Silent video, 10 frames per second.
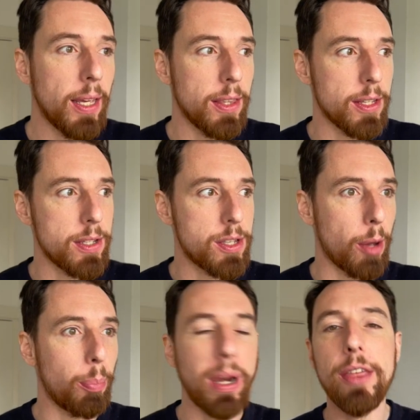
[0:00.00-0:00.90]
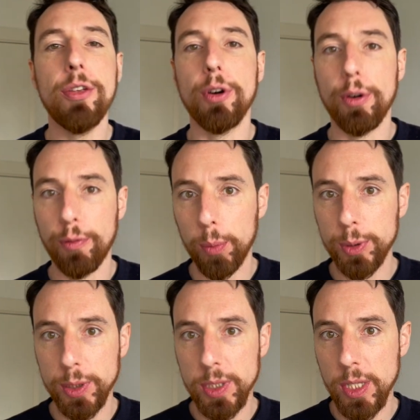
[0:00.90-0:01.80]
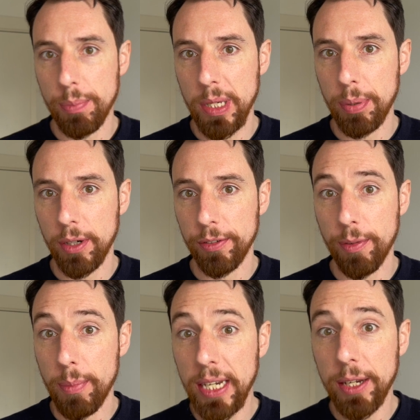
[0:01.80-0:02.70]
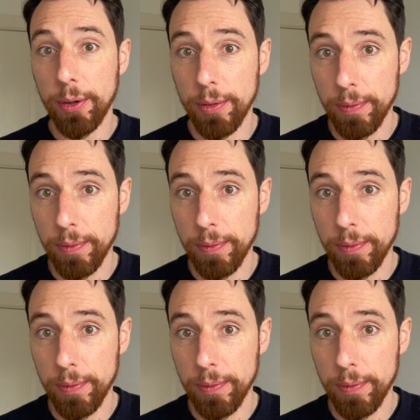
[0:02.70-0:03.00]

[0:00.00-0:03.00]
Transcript: there's a plethora of options that people are familiar